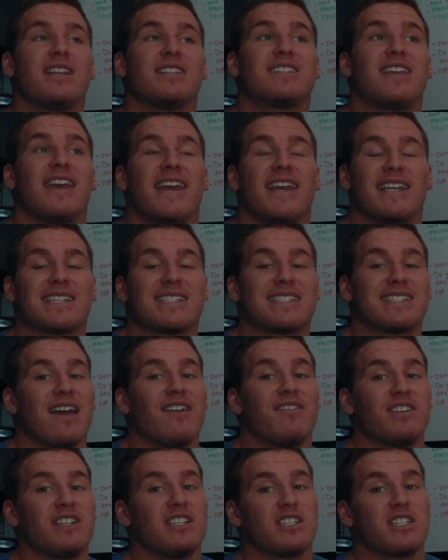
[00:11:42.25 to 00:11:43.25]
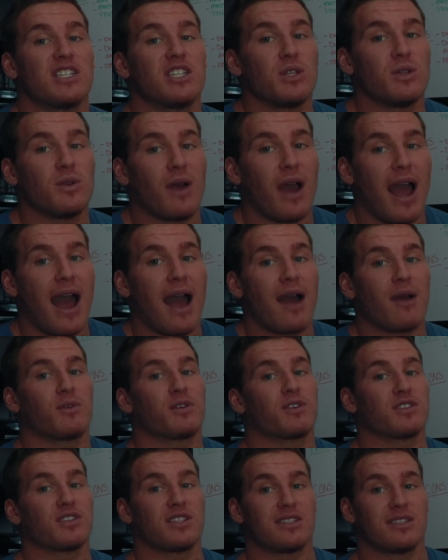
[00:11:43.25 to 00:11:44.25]
take 72
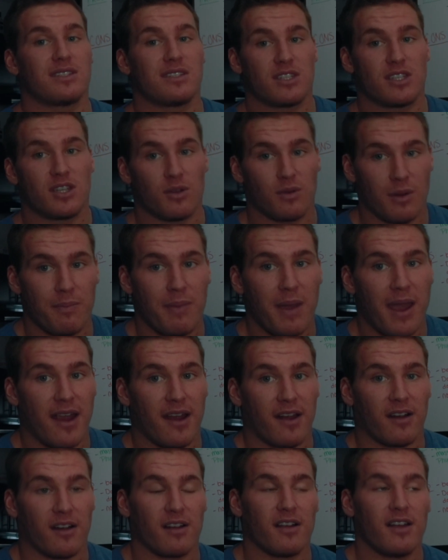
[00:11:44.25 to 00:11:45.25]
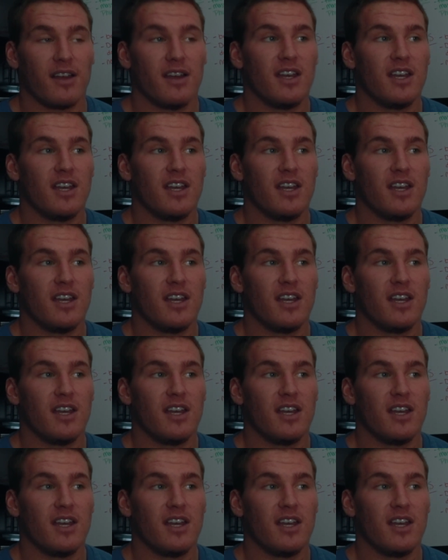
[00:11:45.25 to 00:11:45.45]
hours to repair.